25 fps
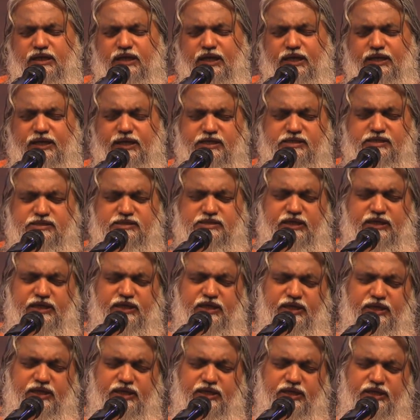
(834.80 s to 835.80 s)
And I
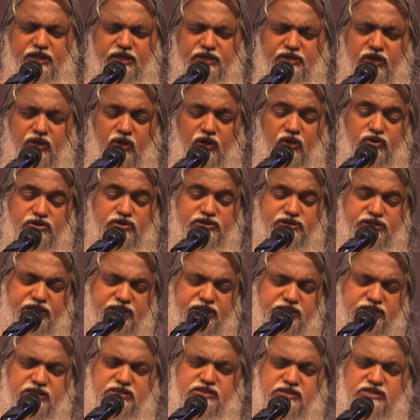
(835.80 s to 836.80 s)
see the Lord
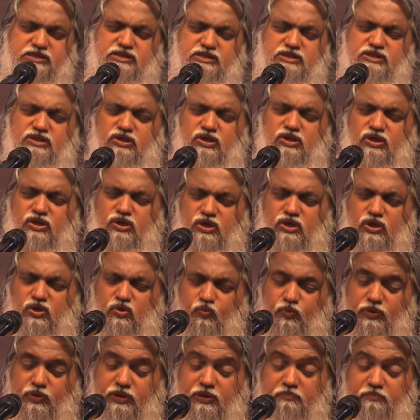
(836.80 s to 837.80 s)
Jesus
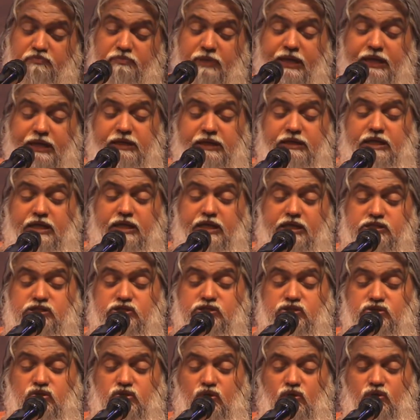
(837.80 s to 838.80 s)
with a mighty
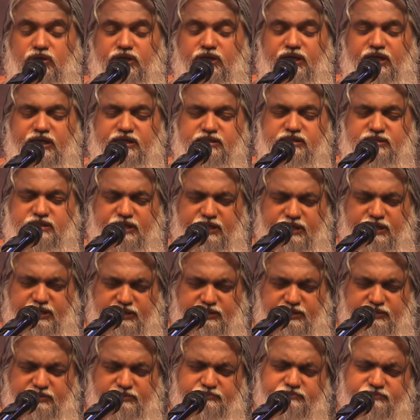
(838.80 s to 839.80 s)
sword in his
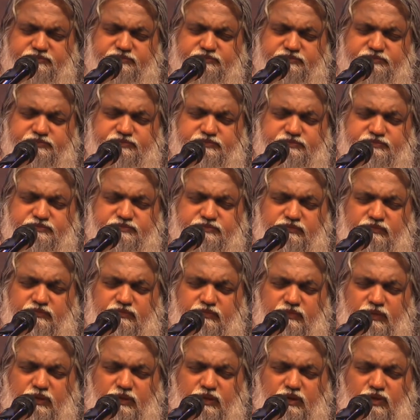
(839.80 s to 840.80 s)
hand,
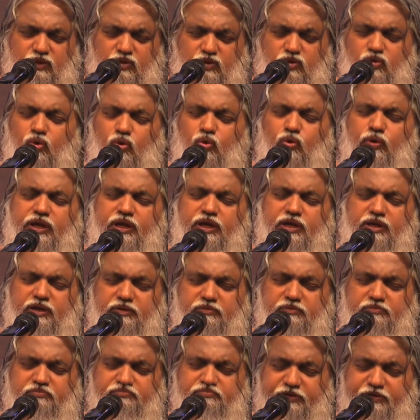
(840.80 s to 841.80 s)

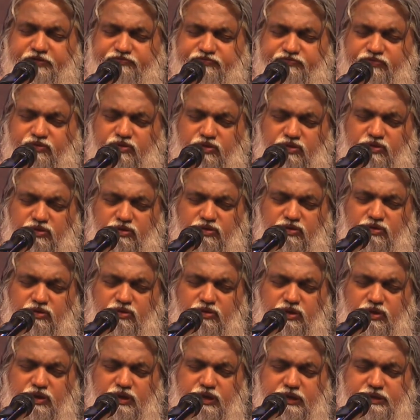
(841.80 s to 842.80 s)
going before
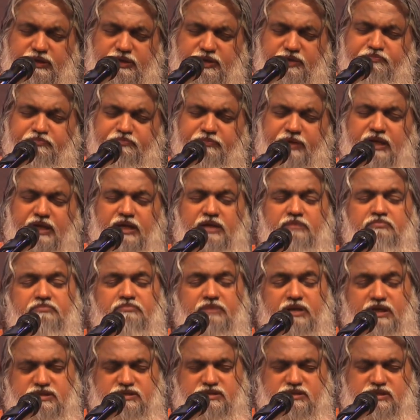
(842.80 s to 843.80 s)
the many
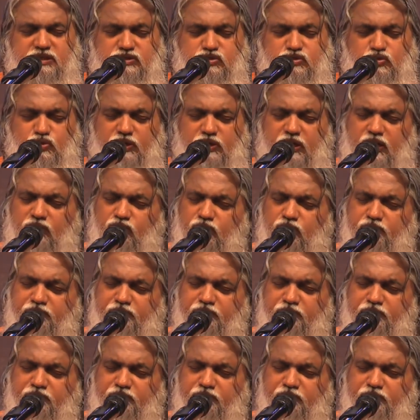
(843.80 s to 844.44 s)
ministers who now